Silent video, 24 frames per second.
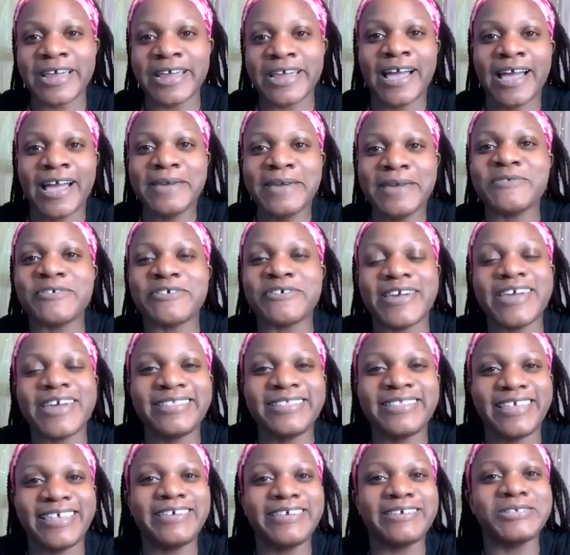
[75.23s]
I'm
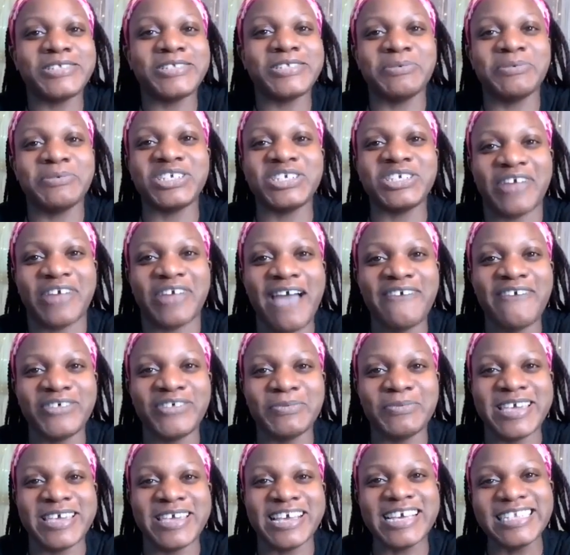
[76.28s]
great. Thank you so much for
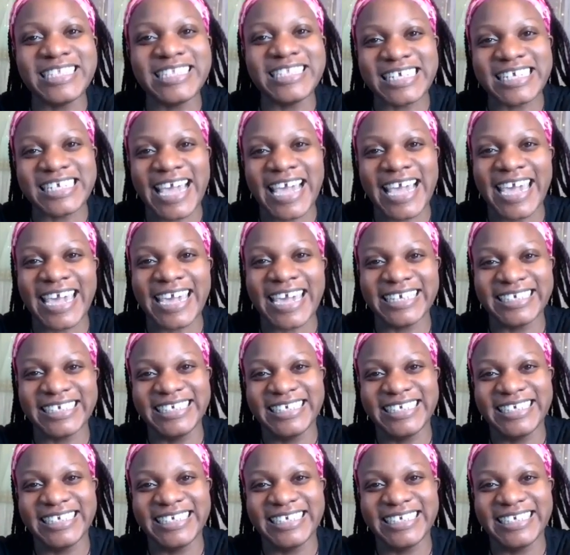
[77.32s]
having me on tonight.